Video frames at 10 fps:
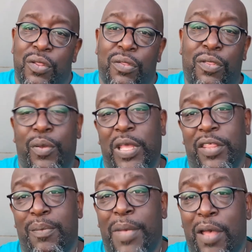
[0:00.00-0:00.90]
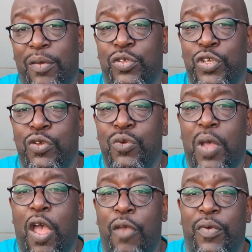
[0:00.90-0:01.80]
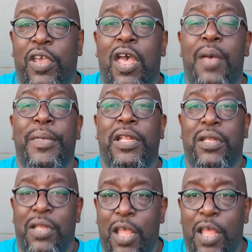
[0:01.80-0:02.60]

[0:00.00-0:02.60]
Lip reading: So it's about you overcoming